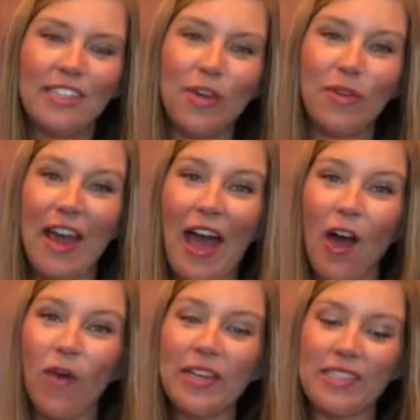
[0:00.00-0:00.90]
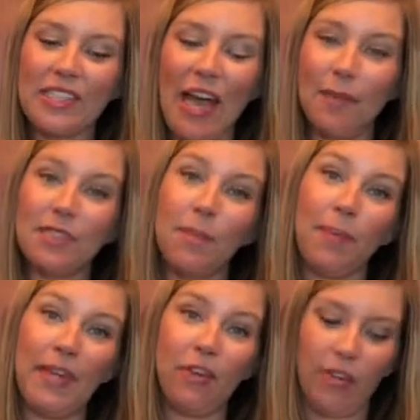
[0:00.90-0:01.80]
So now it's time to
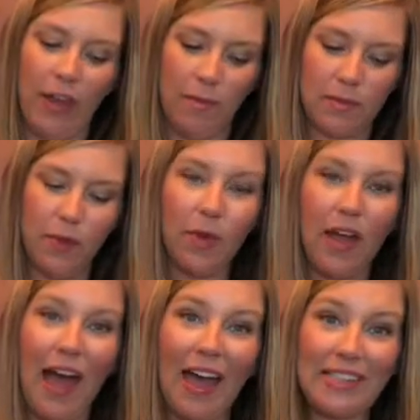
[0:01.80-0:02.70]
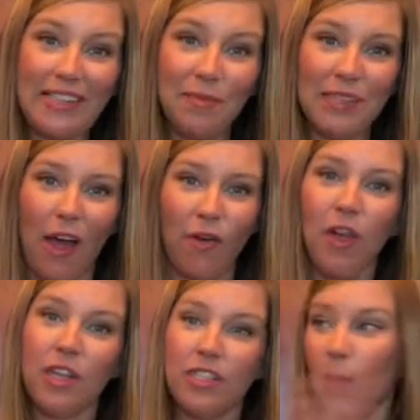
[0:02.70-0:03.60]
peel them. So we want to ice them down,
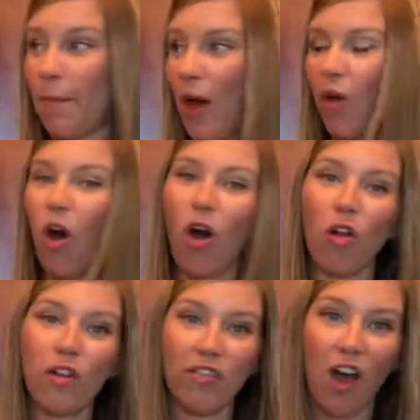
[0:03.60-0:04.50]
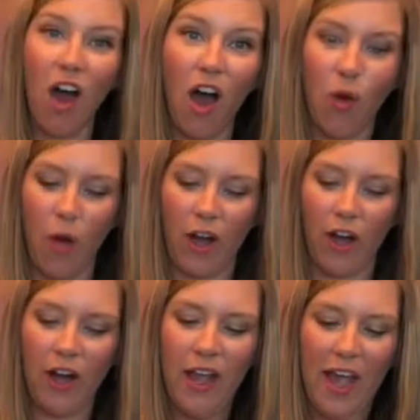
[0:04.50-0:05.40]
dump out all of the hot
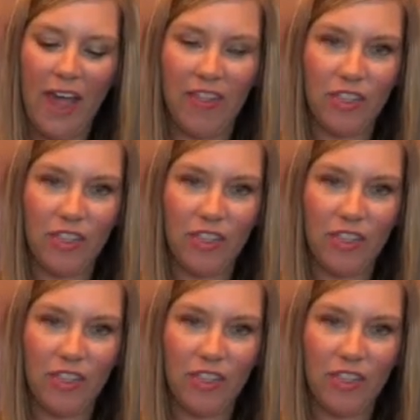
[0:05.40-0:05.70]
water, and